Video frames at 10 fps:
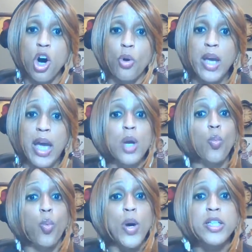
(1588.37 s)
okay,
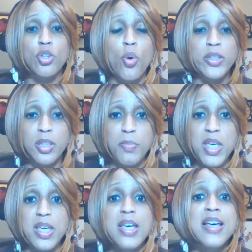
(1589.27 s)
what is going to
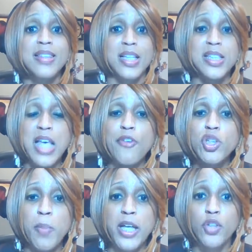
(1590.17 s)
be the safe
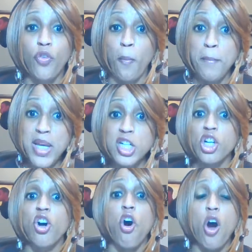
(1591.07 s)
space for me to
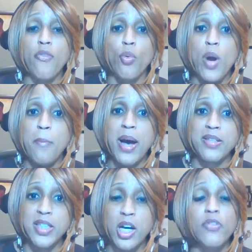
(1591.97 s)
carve around
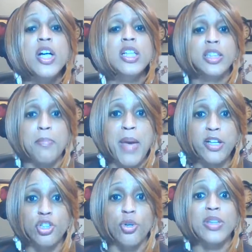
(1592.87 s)
myself to make
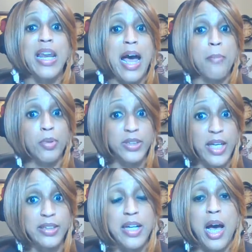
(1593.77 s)
sure that I'm
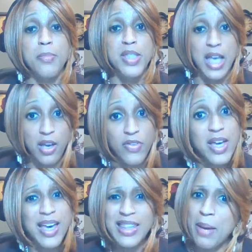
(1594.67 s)
protected, I'm safe,
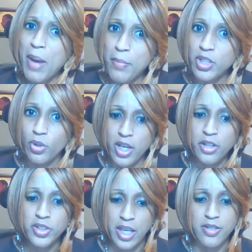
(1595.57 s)
and that my mental
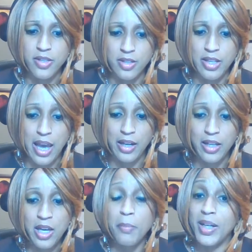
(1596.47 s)
health stays intact.
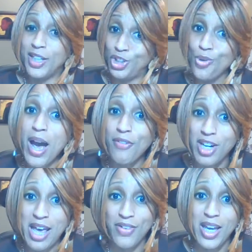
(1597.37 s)
Because you have to
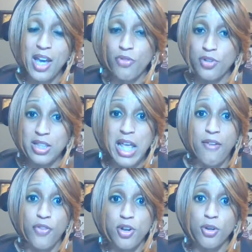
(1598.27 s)
navigate for that
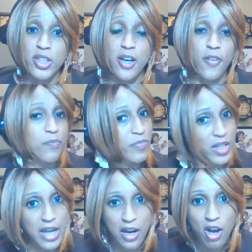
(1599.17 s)
for yourself.
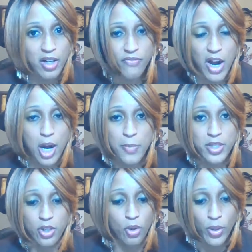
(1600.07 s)
Not all
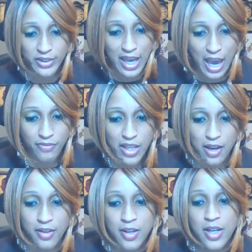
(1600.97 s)
environments are going to have
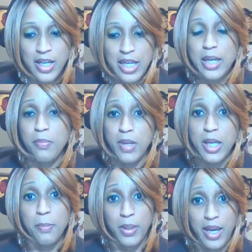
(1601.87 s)
that
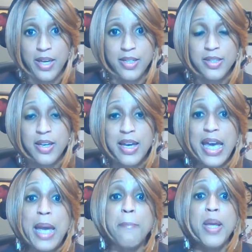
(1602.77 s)
in place.
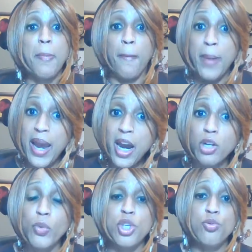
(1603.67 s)
And be prepared
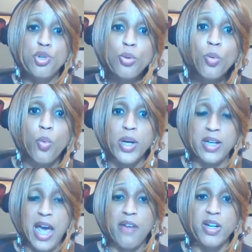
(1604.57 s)
when you do want to
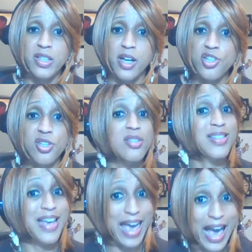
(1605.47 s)
have discussions
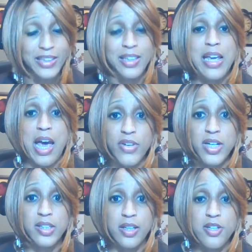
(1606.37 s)
to actually have a
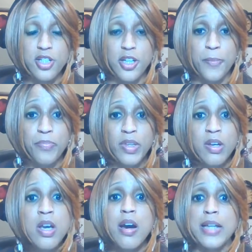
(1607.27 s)
discussion.
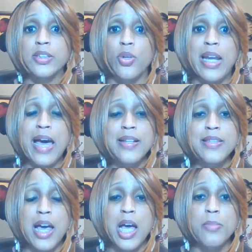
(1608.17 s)
All right, so a lot of
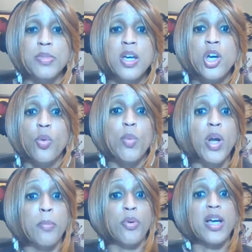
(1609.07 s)
times we
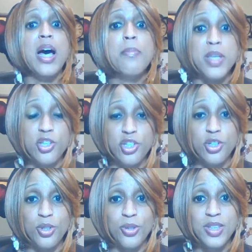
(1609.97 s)
want to bring up
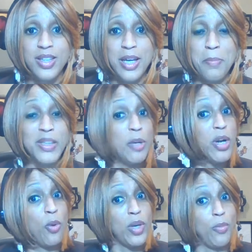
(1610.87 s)
issues, but then we
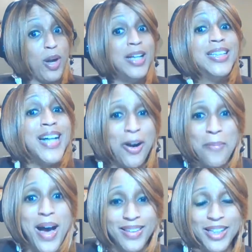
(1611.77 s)
don't really want to talk
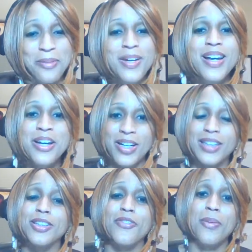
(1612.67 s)
about them. Okay,
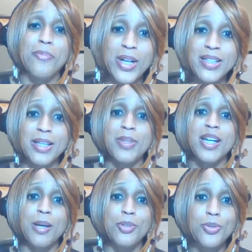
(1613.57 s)
so if I'm bringing something
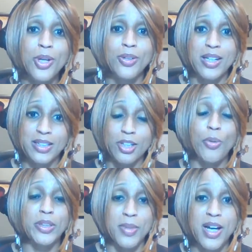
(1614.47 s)
up, do know that it's
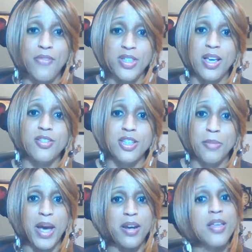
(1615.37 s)
going to be conversations
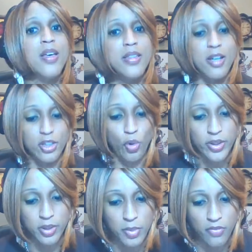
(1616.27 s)
about it. There's
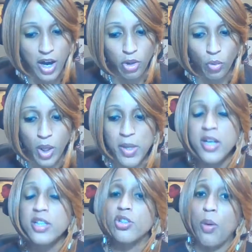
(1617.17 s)
going to be follow up.
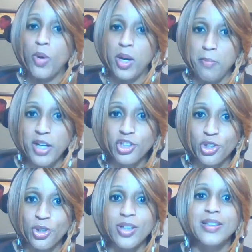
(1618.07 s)
So I want to make
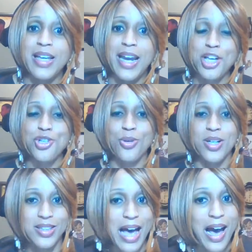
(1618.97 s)
sure that as you're
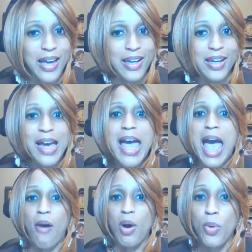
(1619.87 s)
deciding
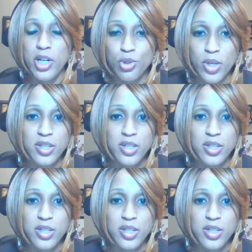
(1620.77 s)
how I want to address